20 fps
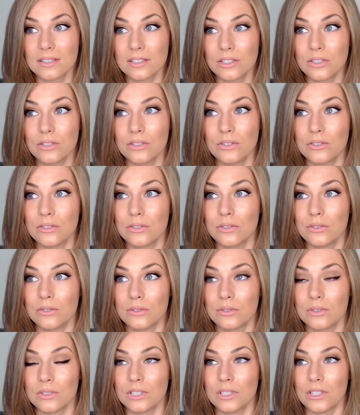
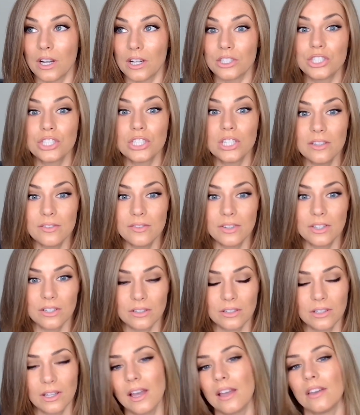to, achieve in
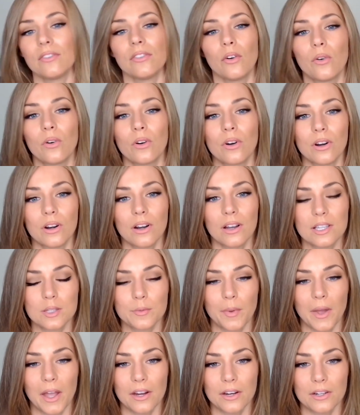your life or
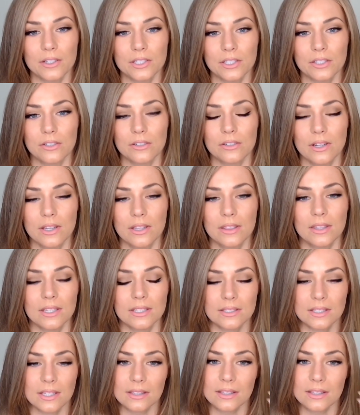aspire to, and things like